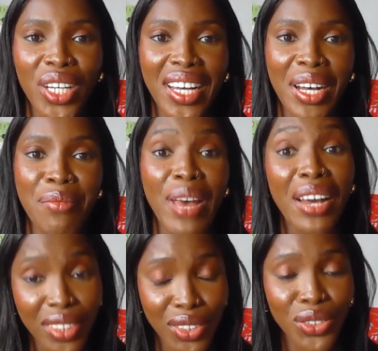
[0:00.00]

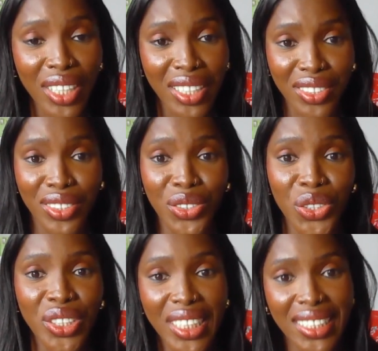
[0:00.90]
After 2002,
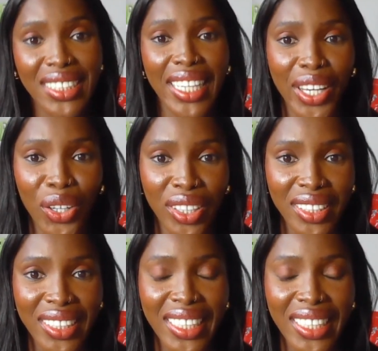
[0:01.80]
you did stay on